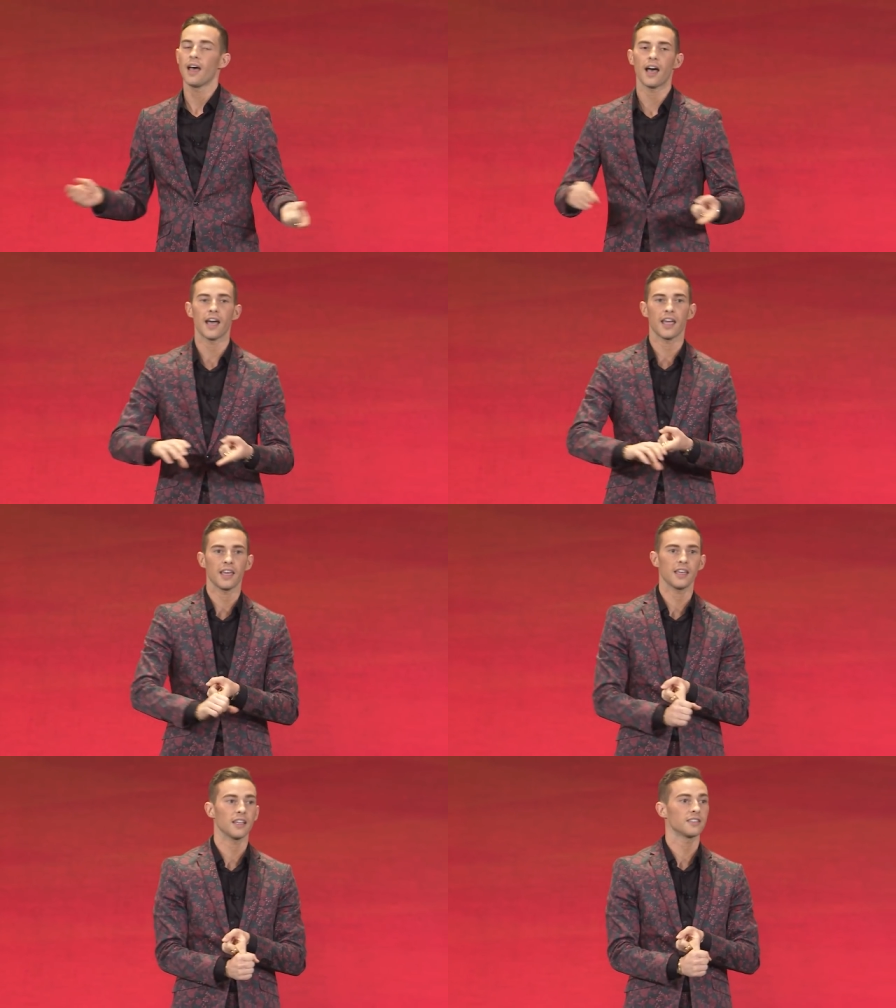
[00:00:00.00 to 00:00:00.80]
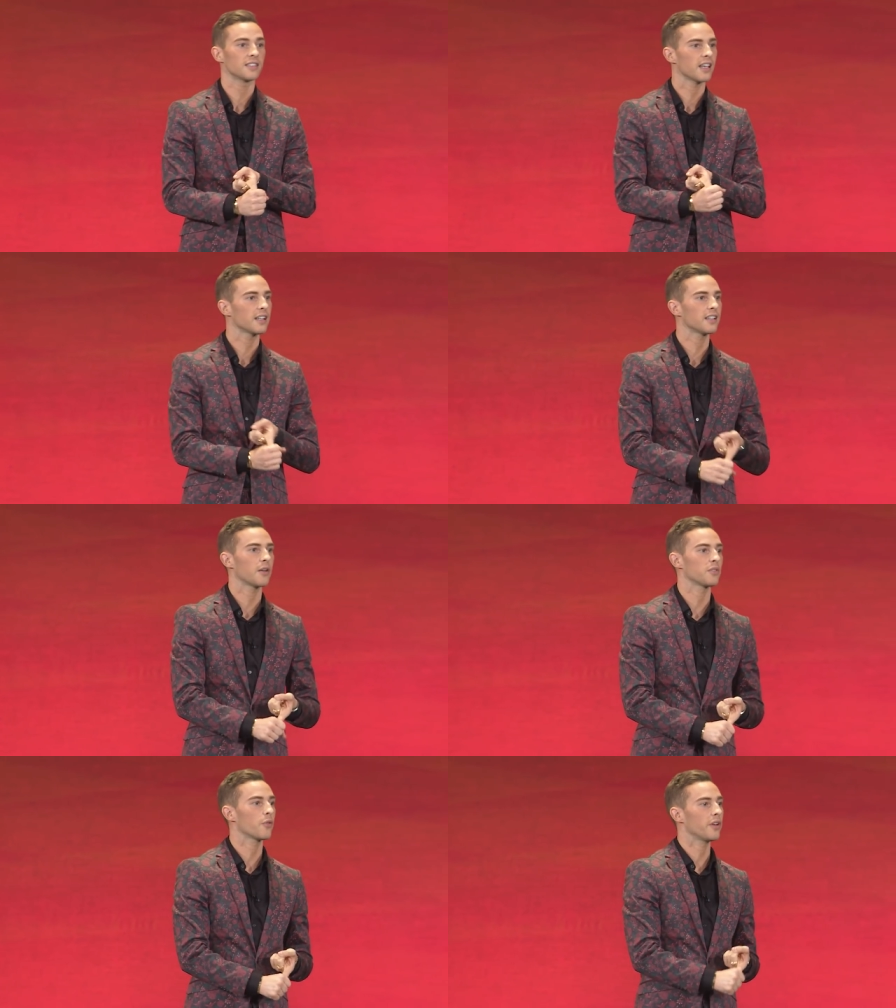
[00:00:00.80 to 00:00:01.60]
I decided I
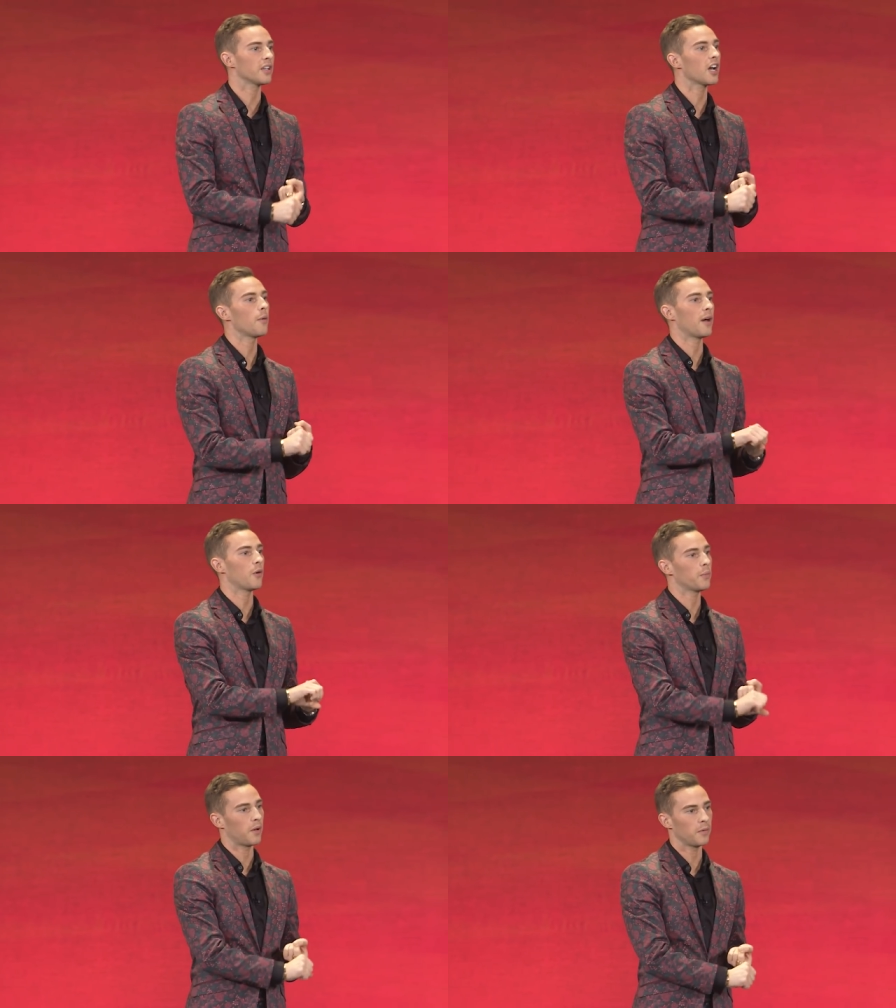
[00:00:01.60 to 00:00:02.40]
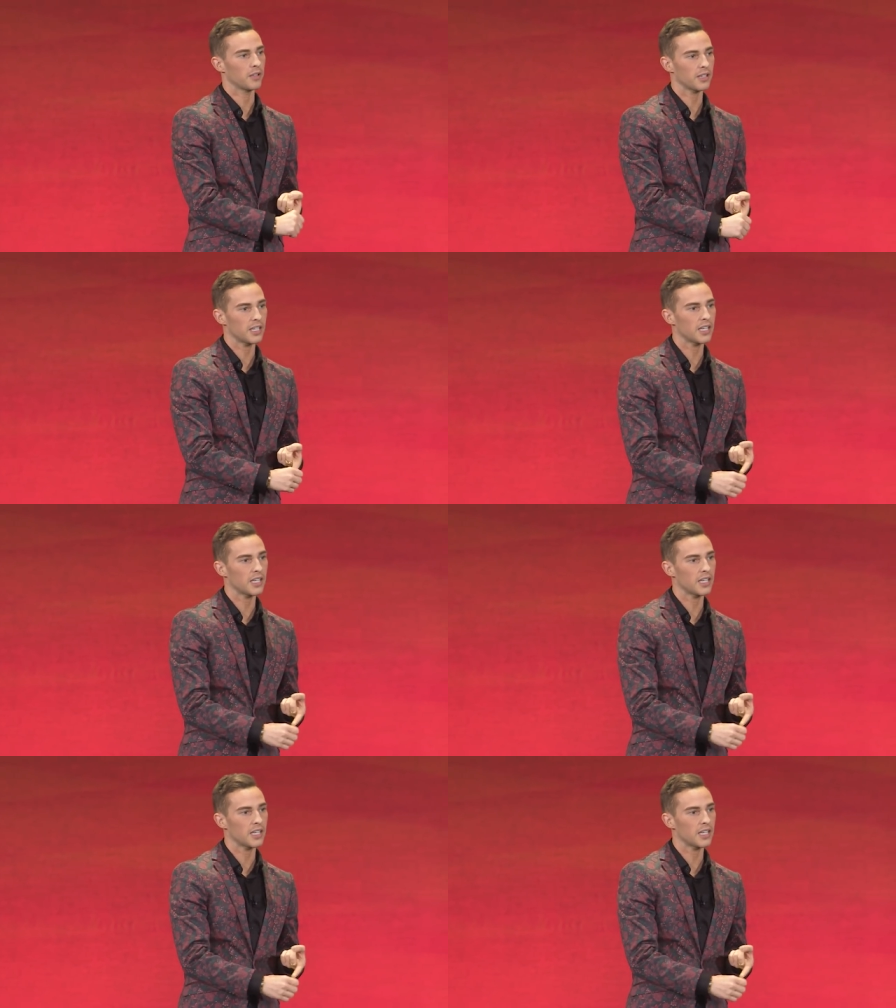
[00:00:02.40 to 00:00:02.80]
was going to come out publicly.